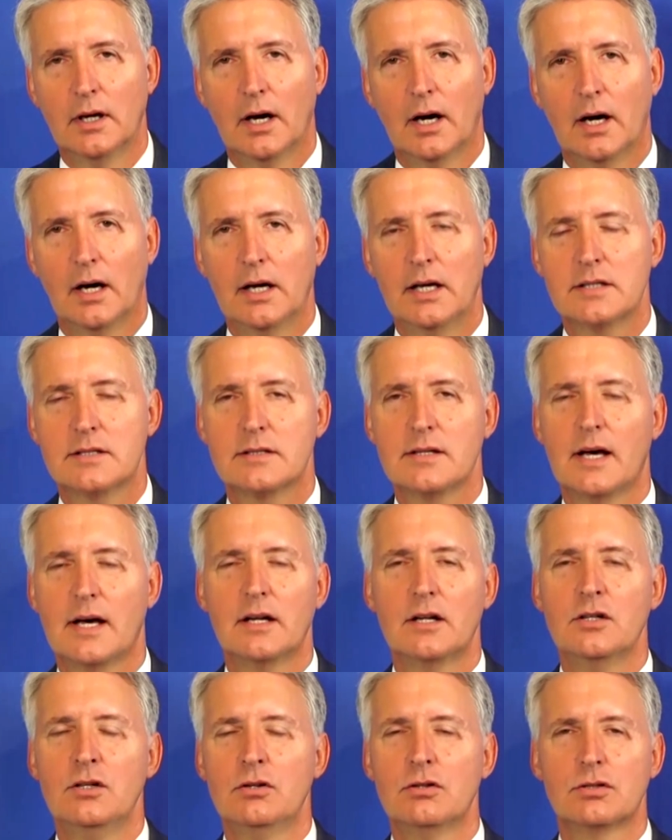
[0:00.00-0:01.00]
It's not
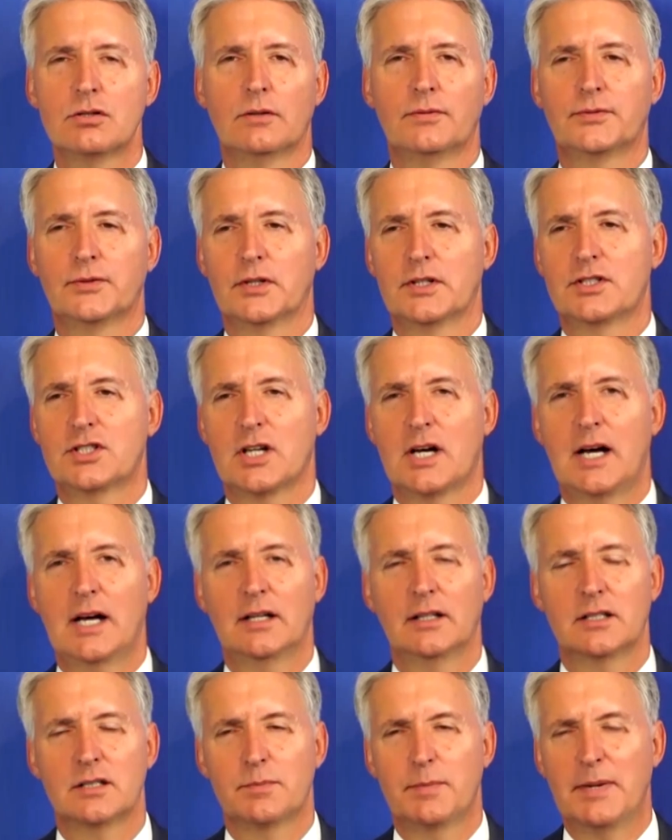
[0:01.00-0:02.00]
unusual for a child,
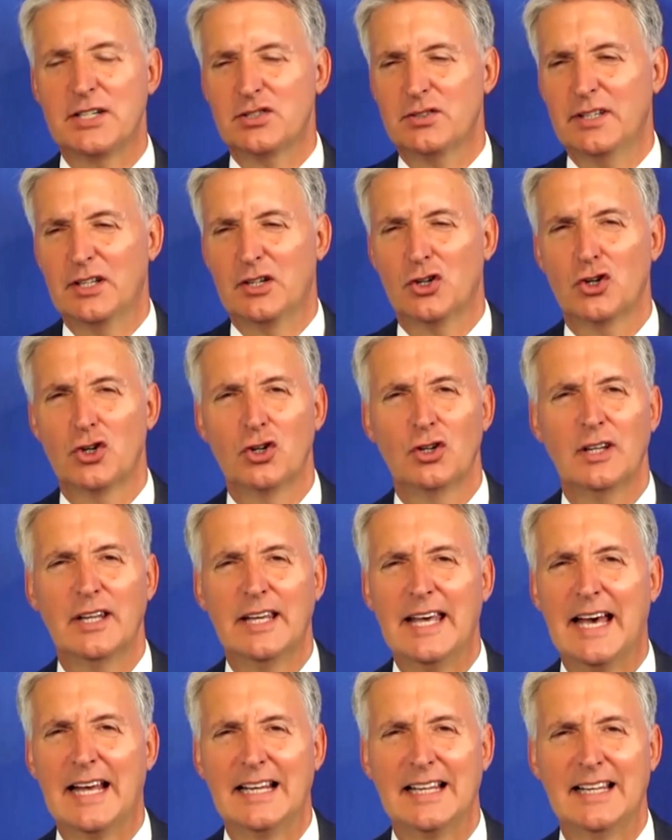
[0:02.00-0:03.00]
especially in early
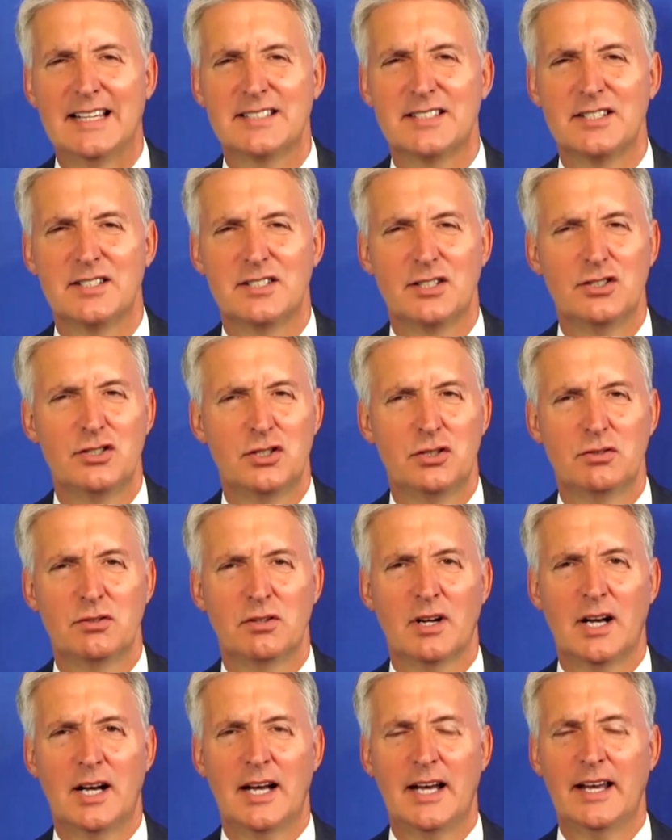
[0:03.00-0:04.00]
adolescence and junior
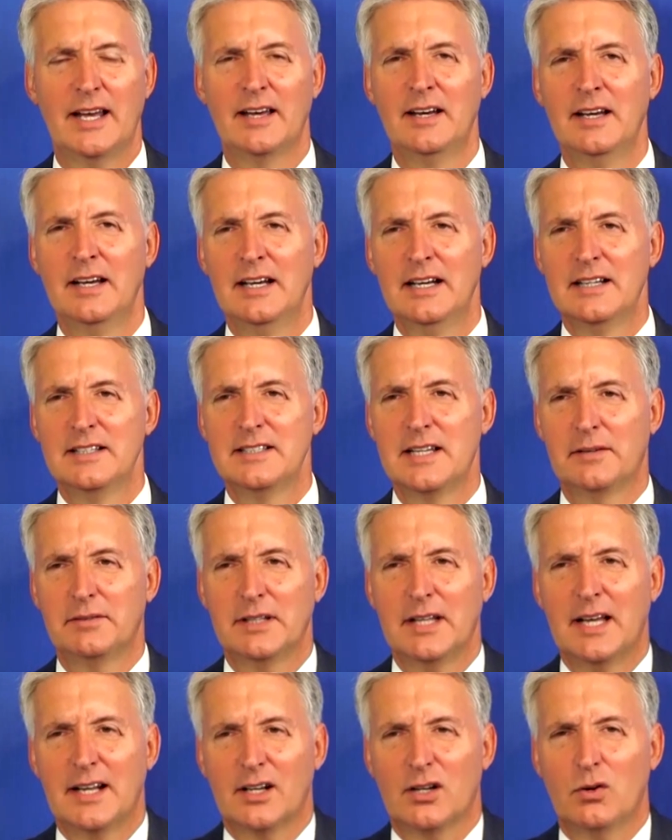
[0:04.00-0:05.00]
high, to have a
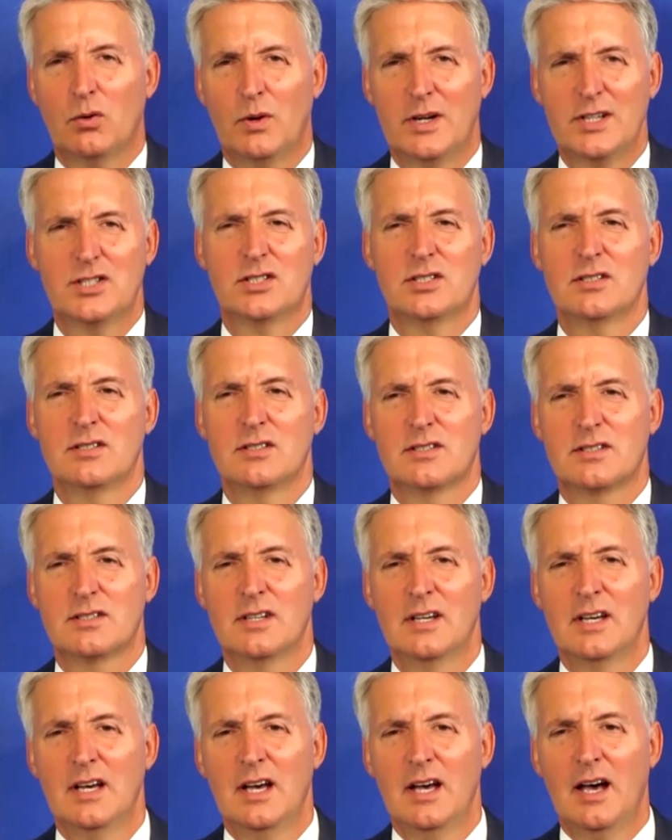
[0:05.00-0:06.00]
lot of questions
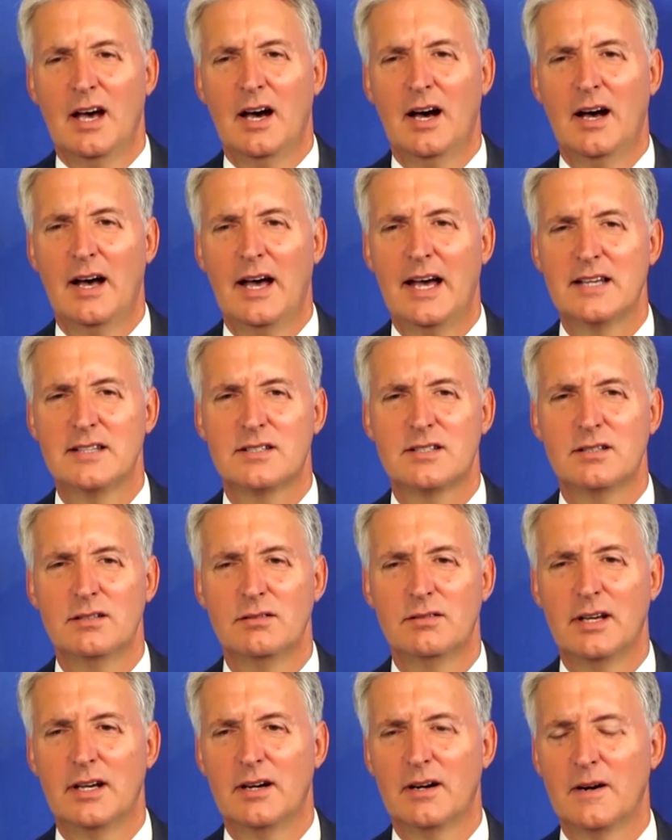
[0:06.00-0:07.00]
as to
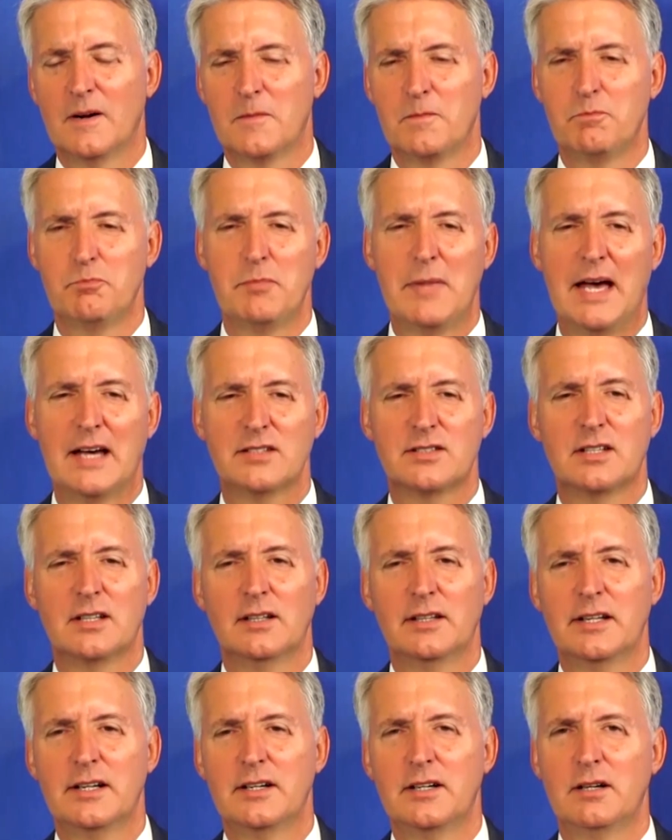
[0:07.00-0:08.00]
their
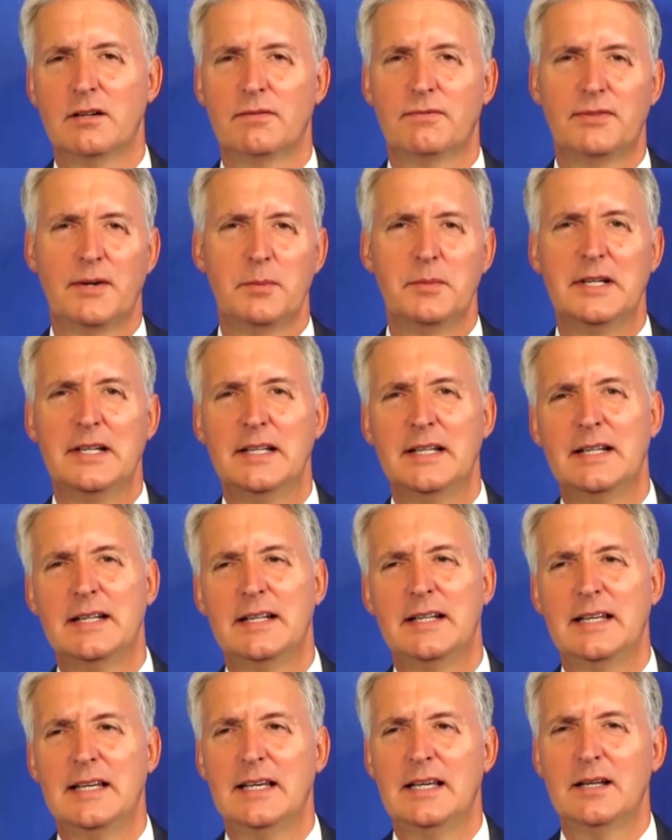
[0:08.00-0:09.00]
masculinity or
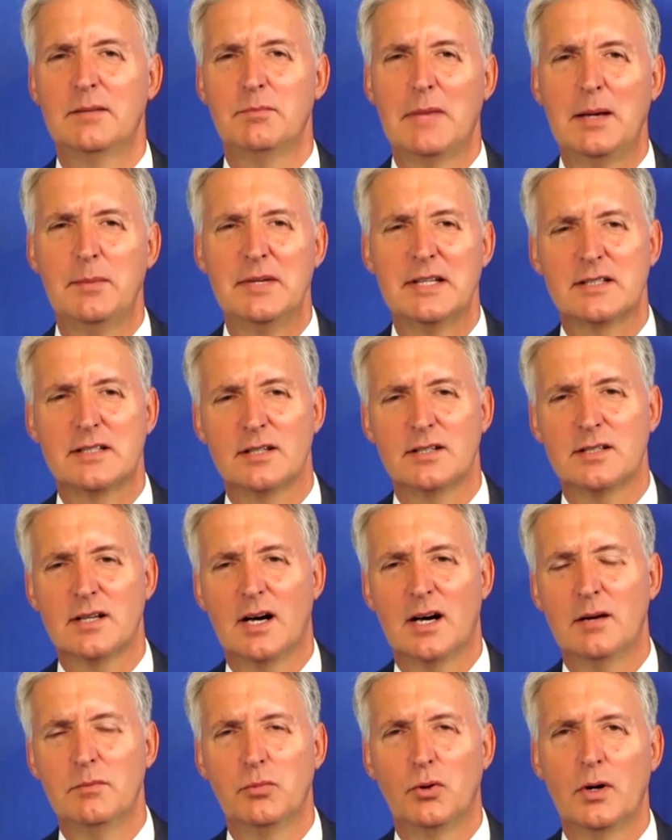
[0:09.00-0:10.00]
femininity, and maybe it's a
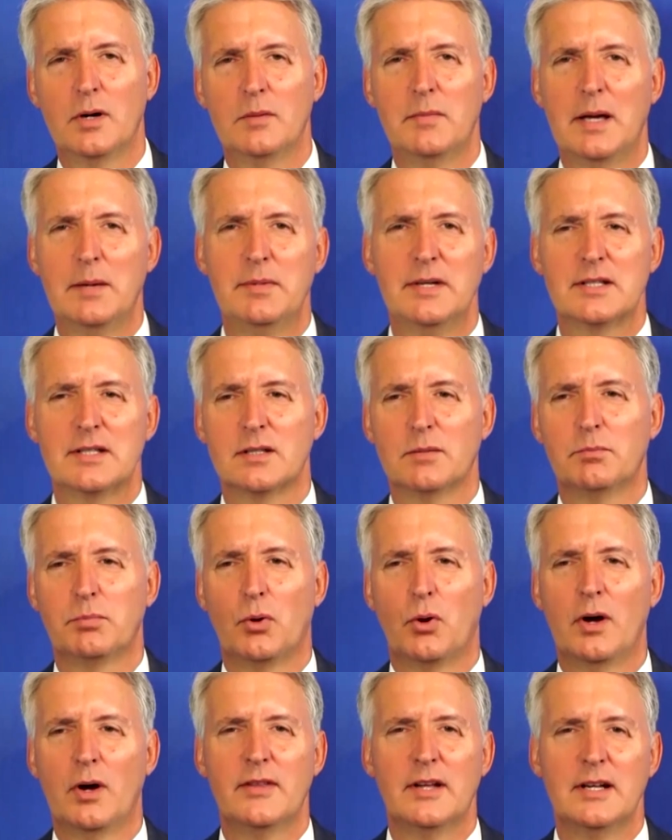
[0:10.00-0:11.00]
tomboy, maybe it's a
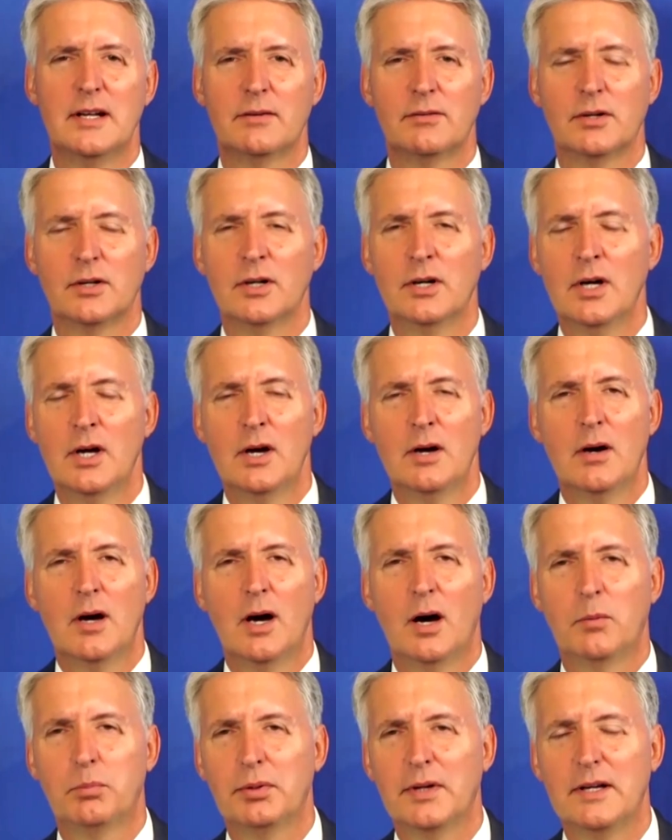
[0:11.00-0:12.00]
boy that never
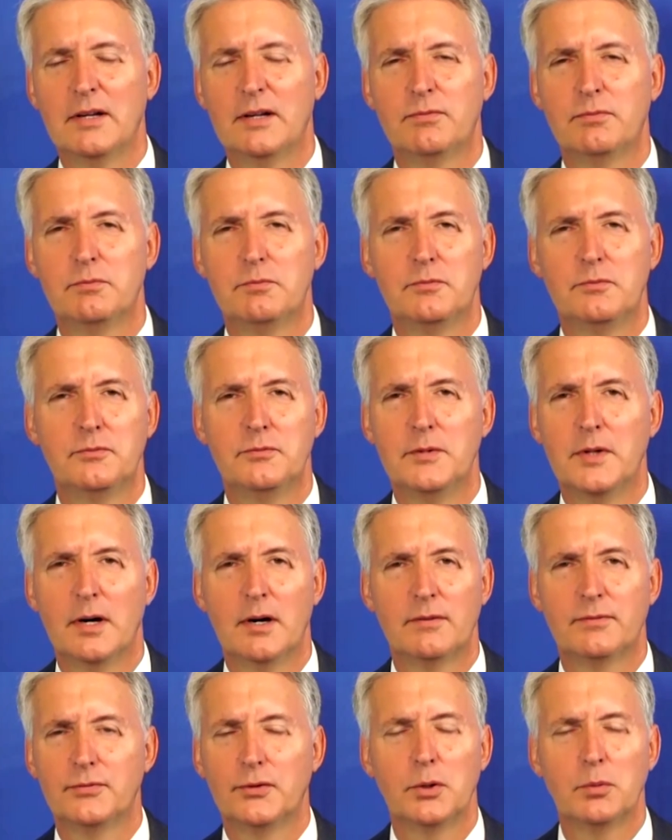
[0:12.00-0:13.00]
played
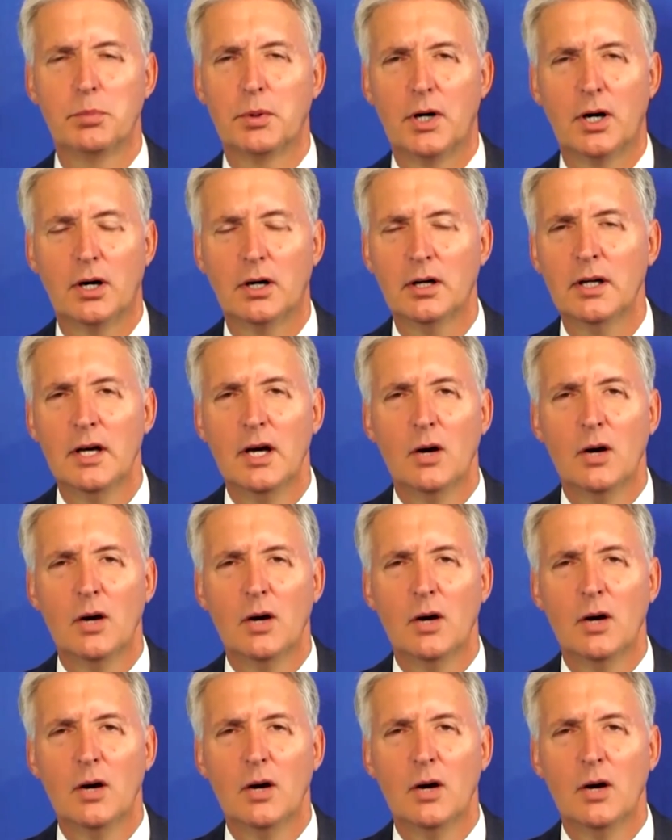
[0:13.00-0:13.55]
football.